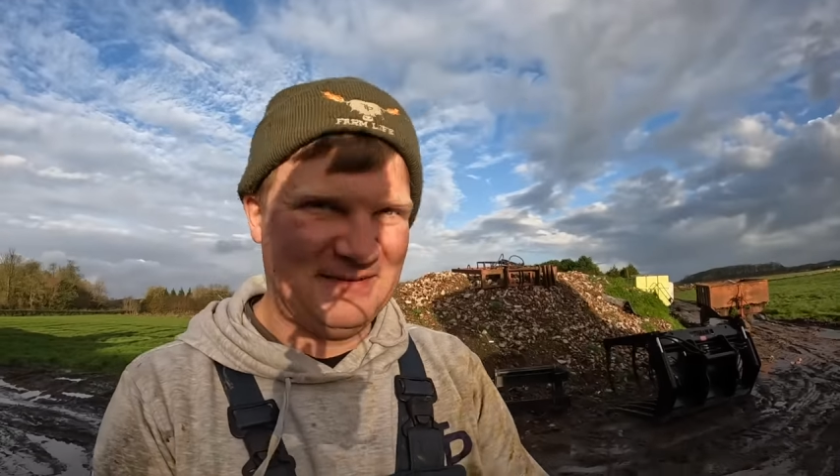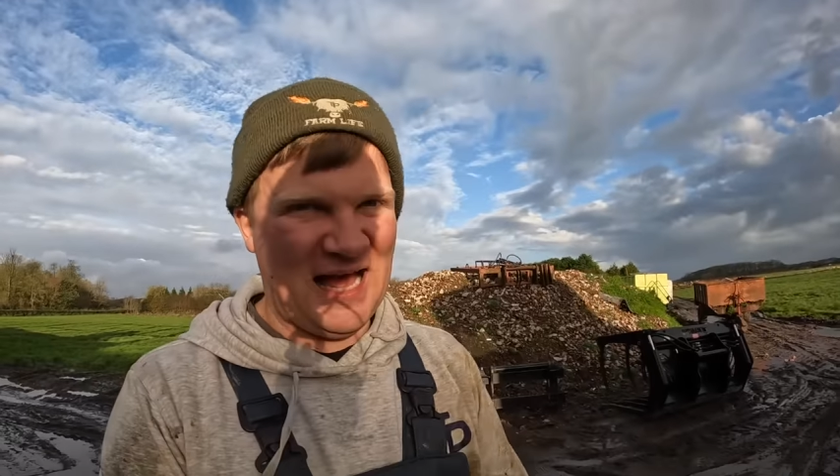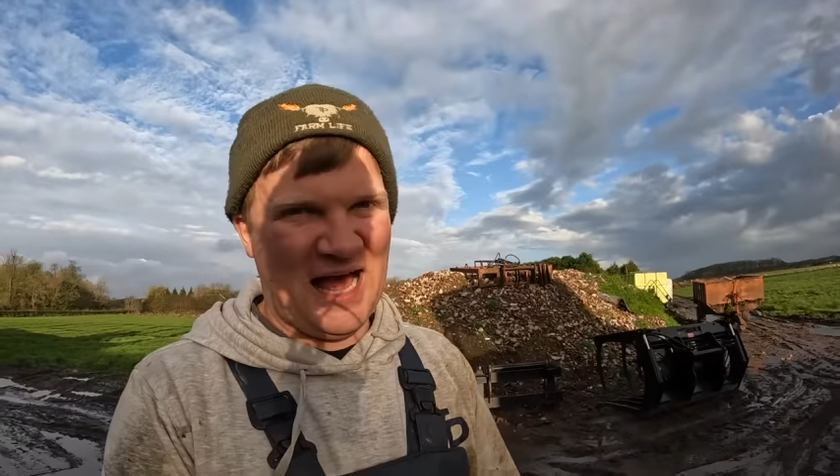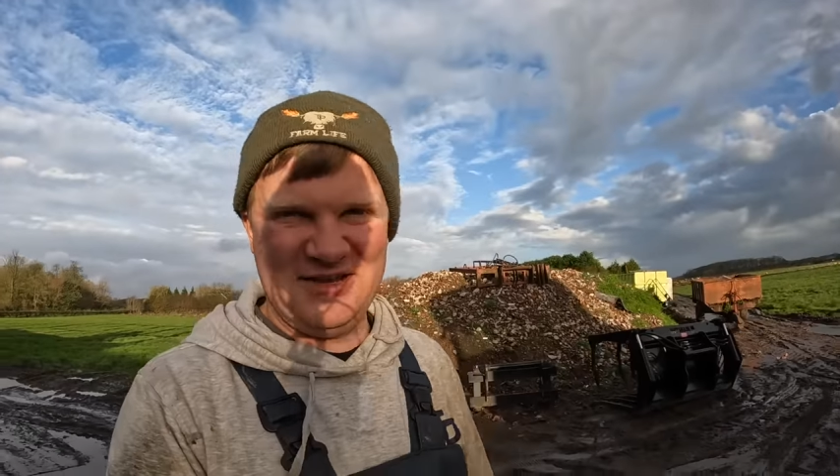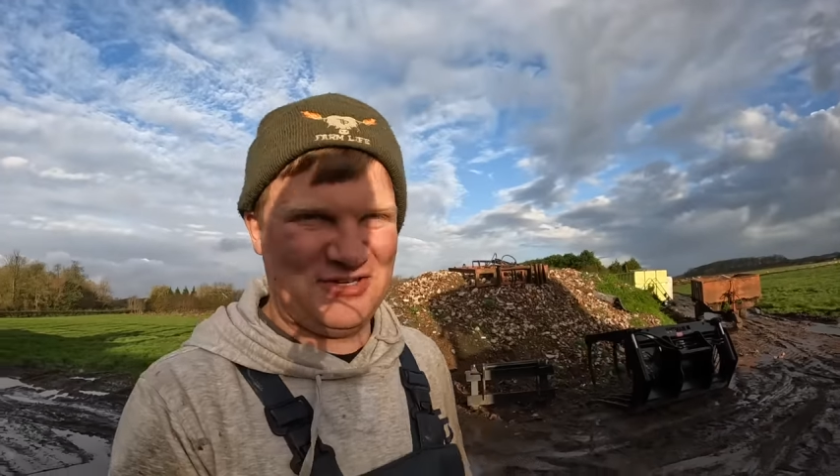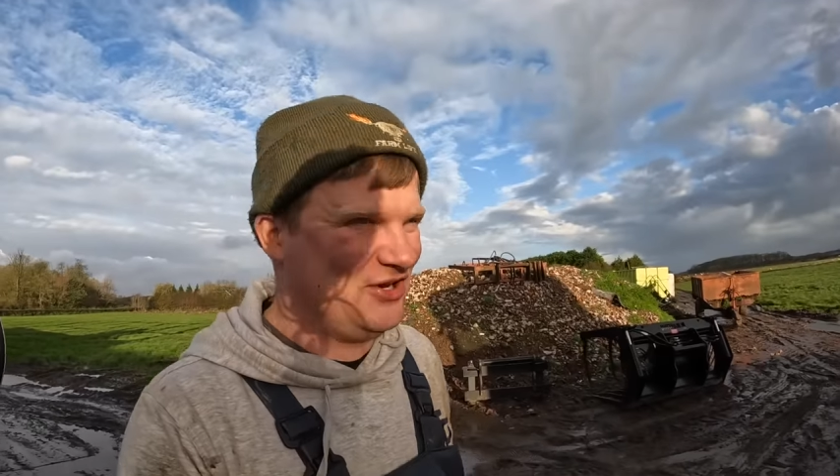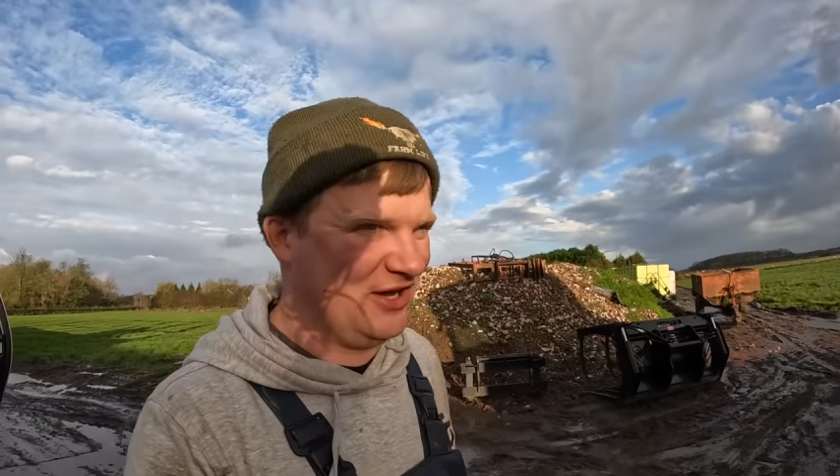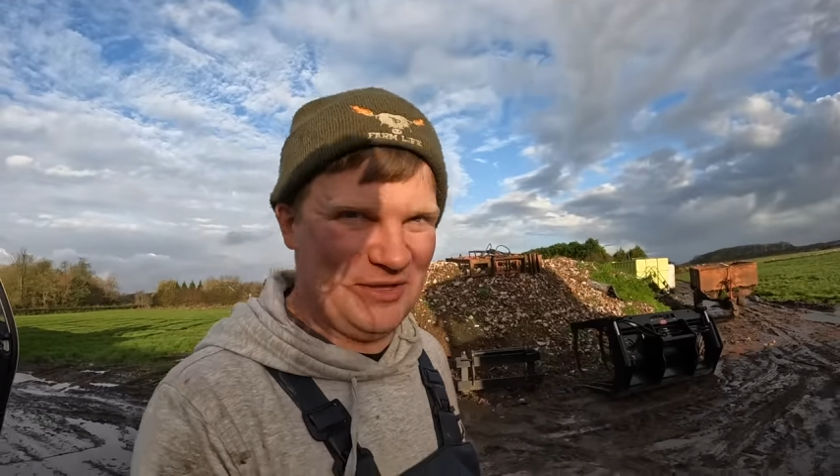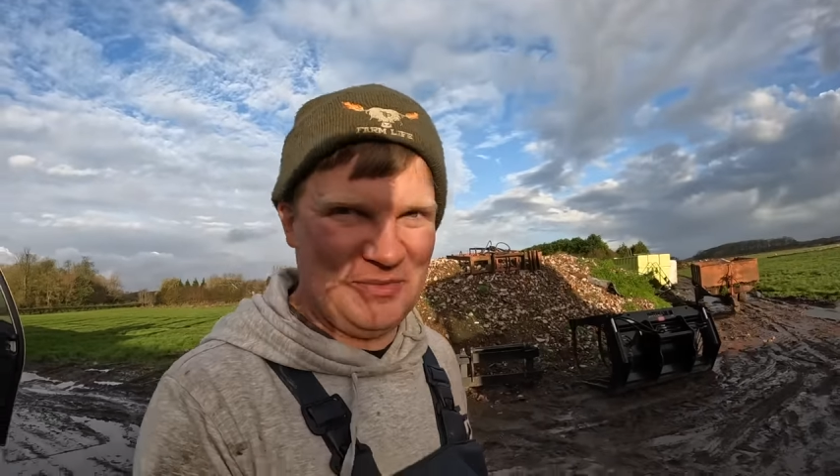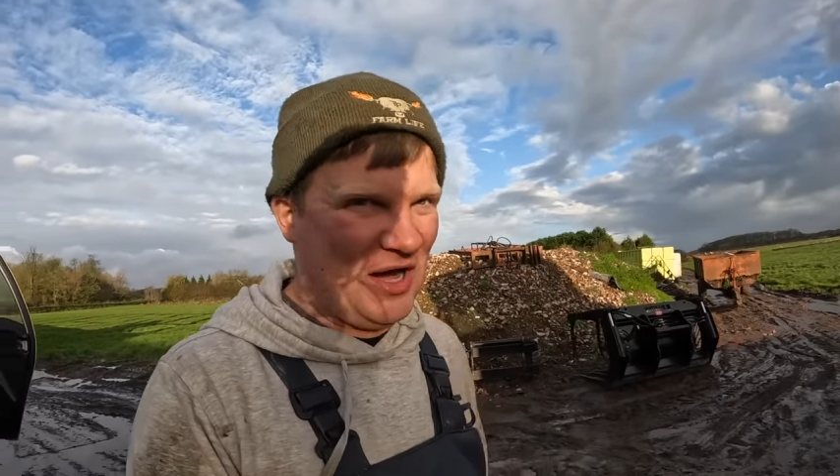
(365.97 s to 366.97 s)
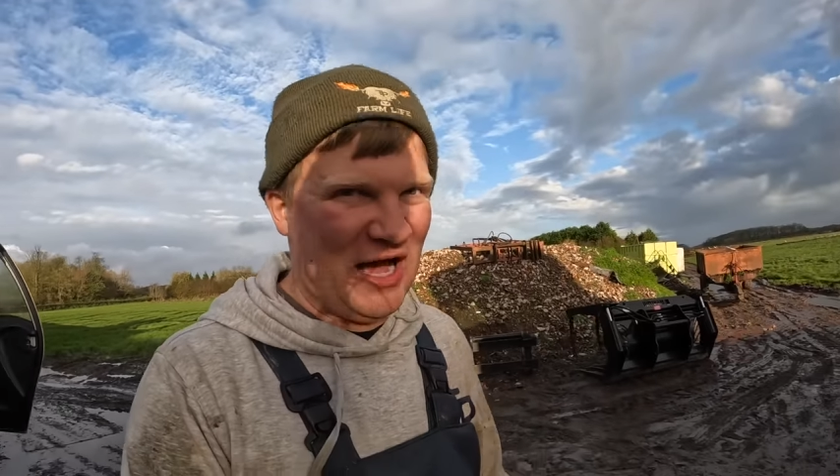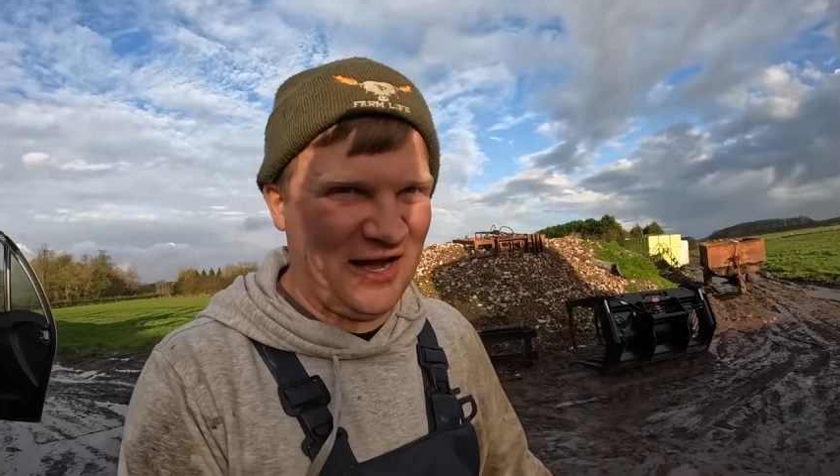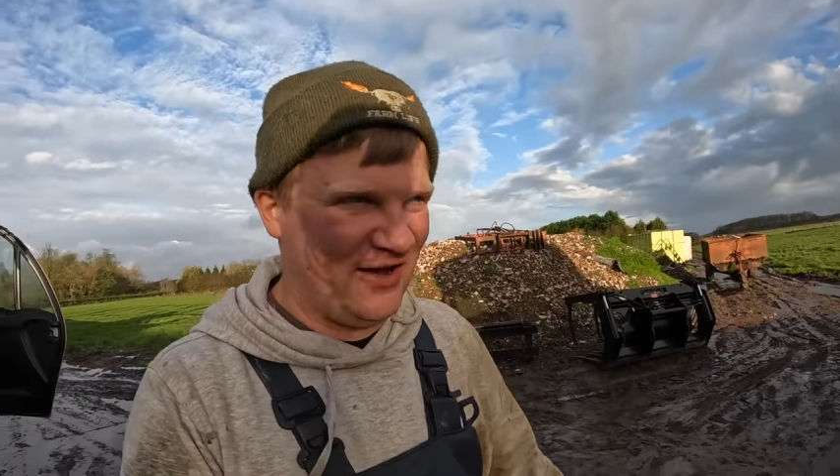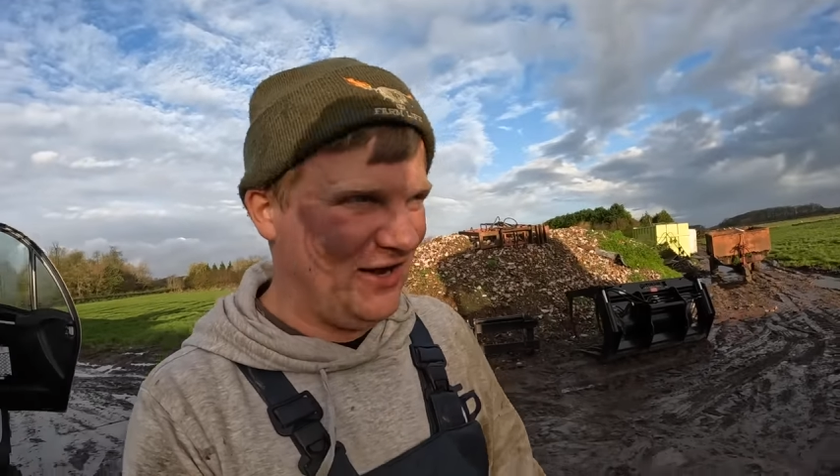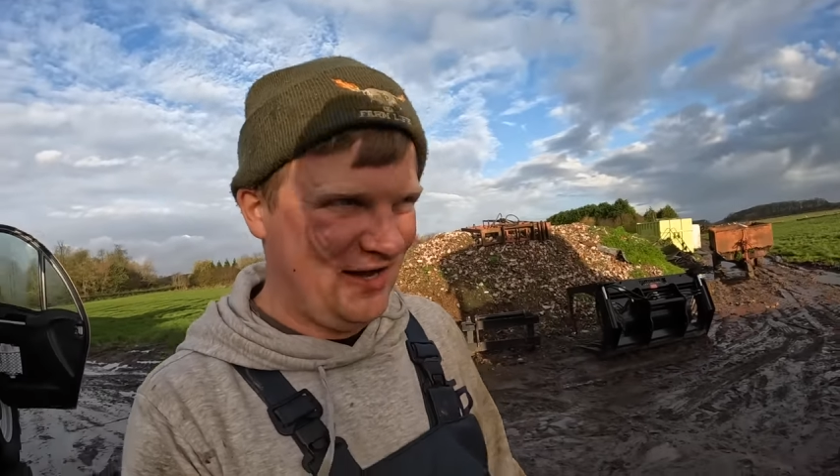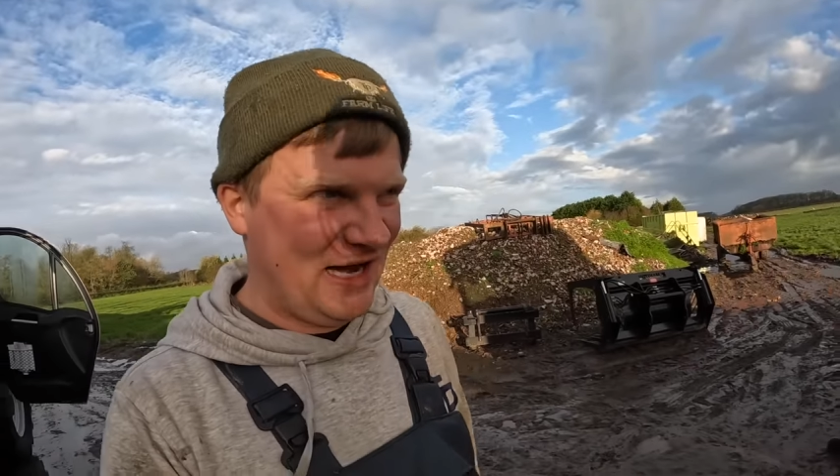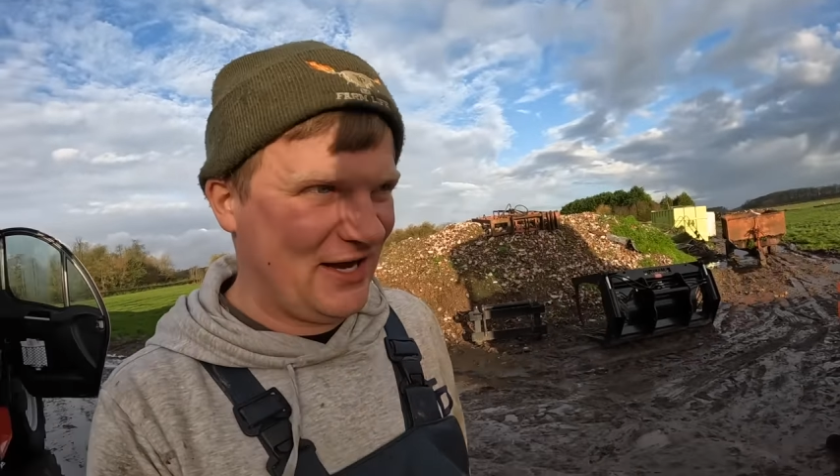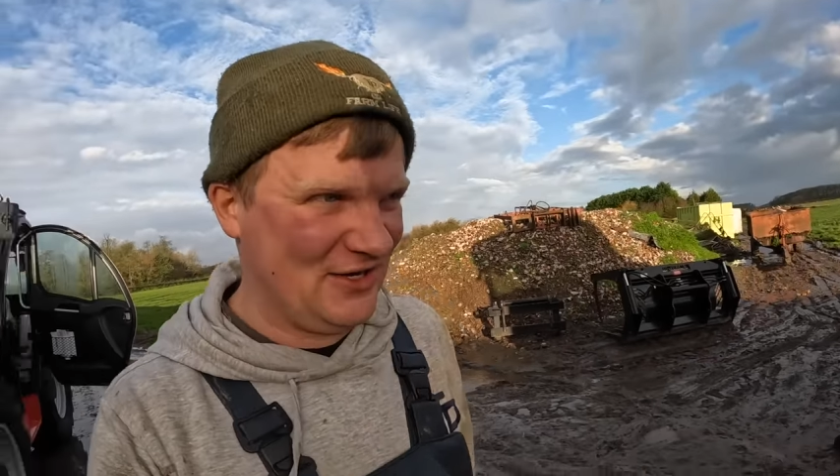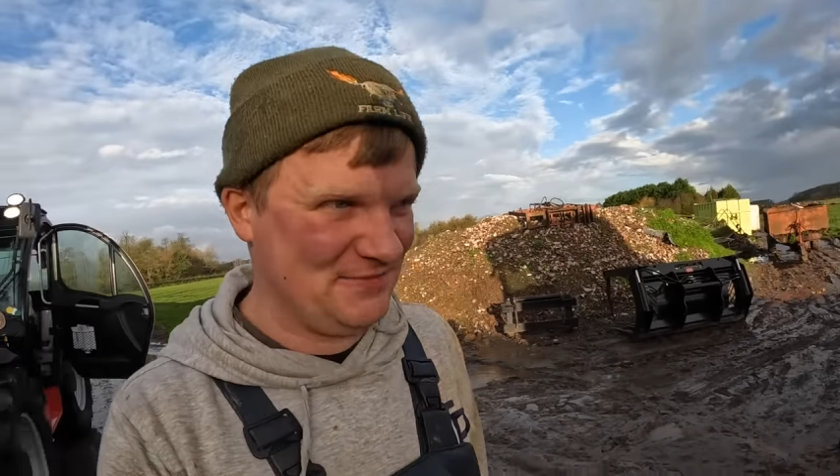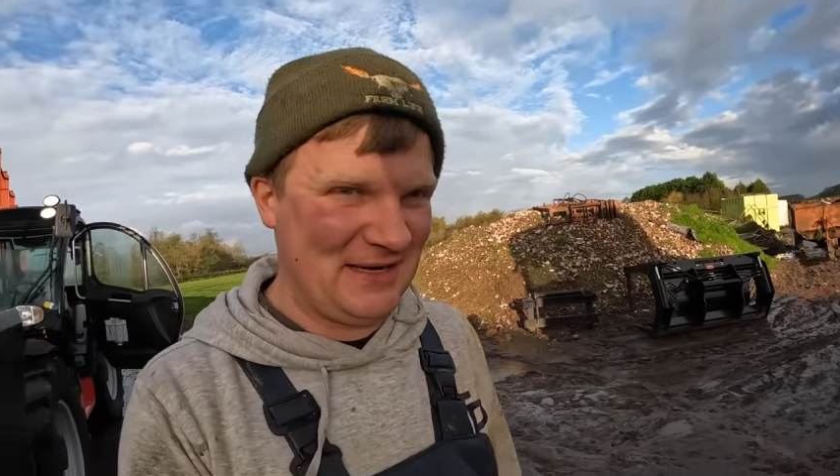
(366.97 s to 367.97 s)
I just not in the mall. I
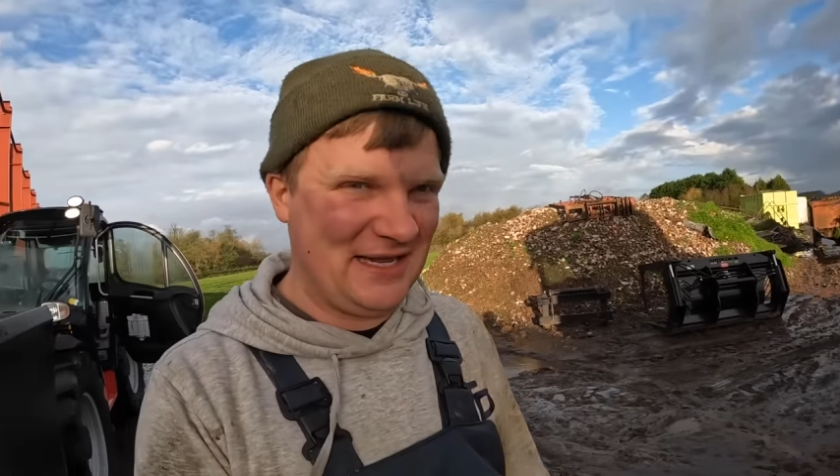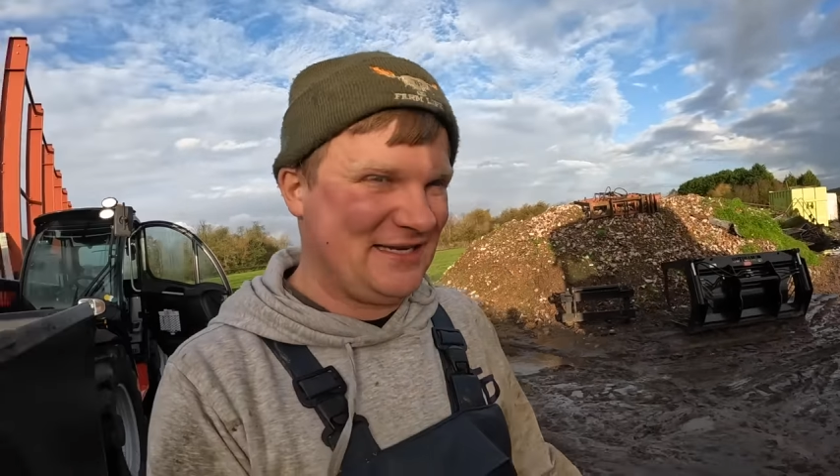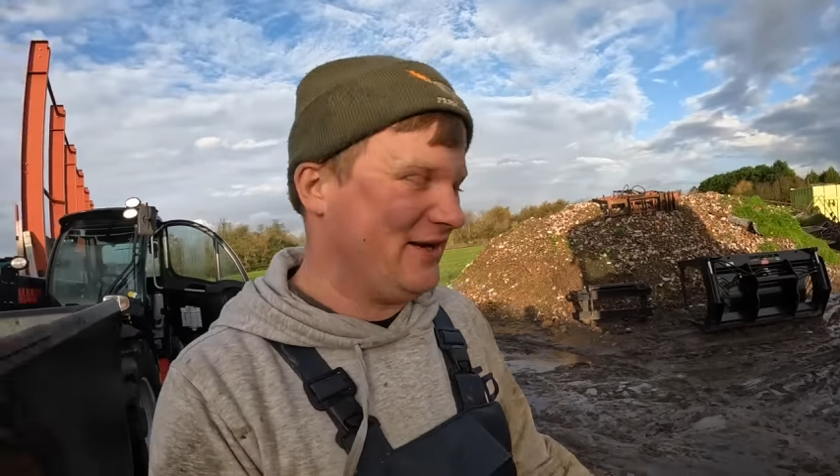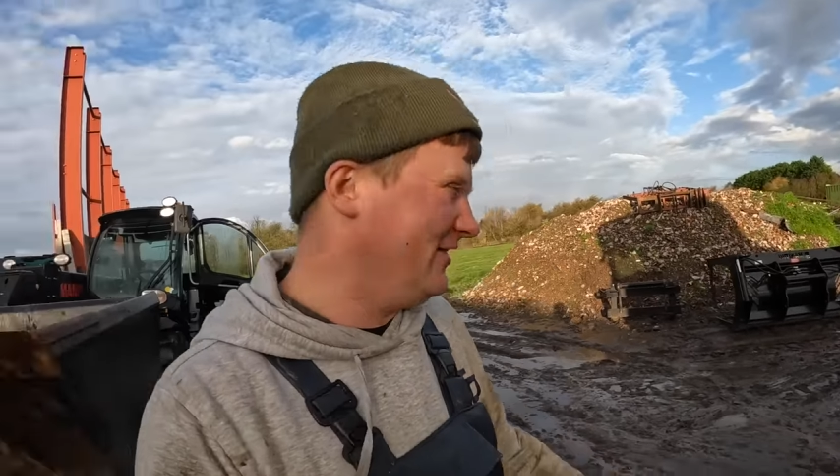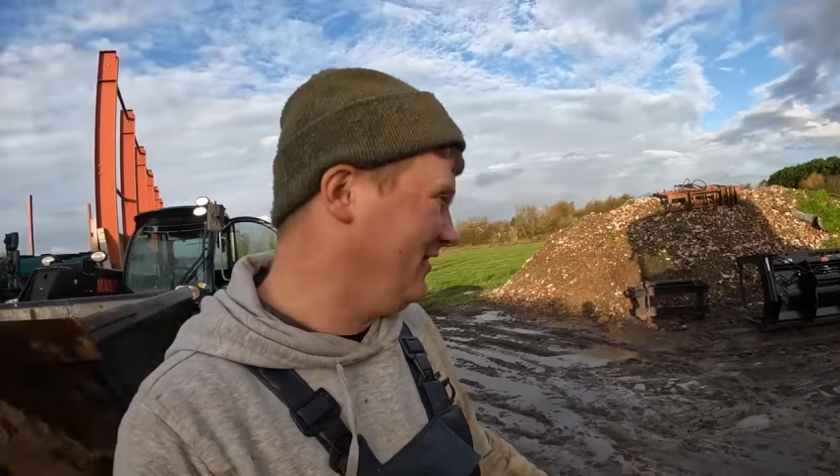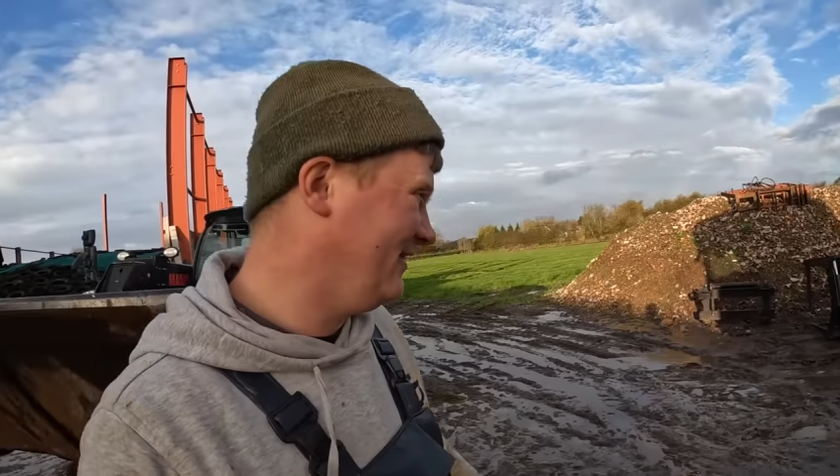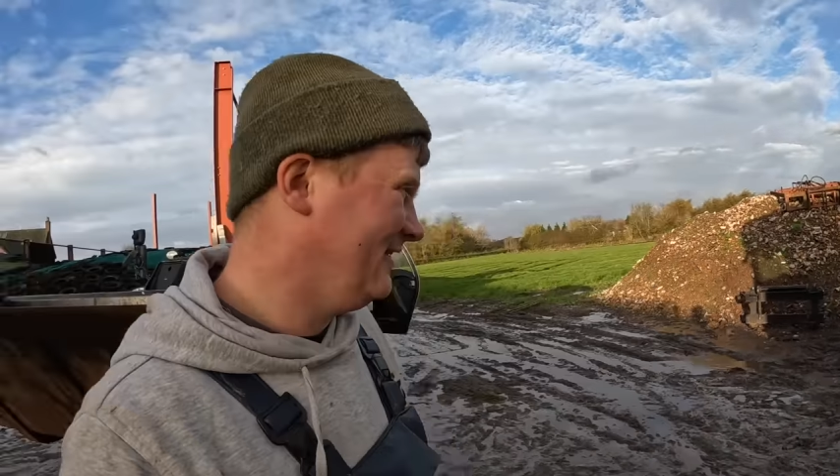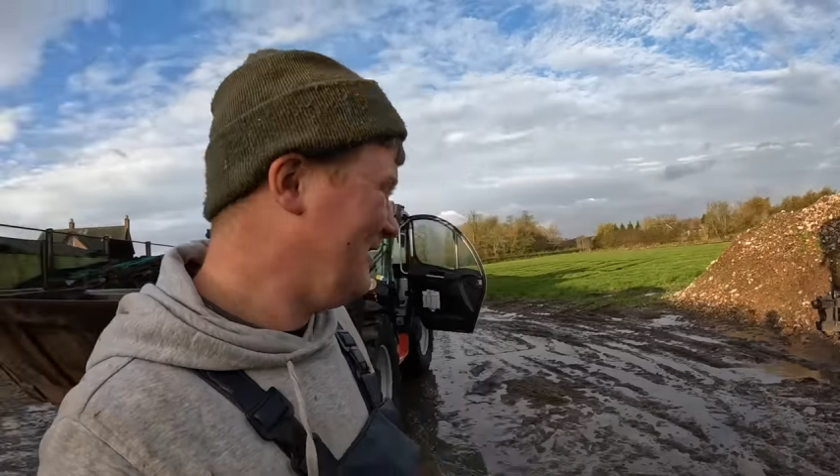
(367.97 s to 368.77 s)
can't spend 80 grand on it.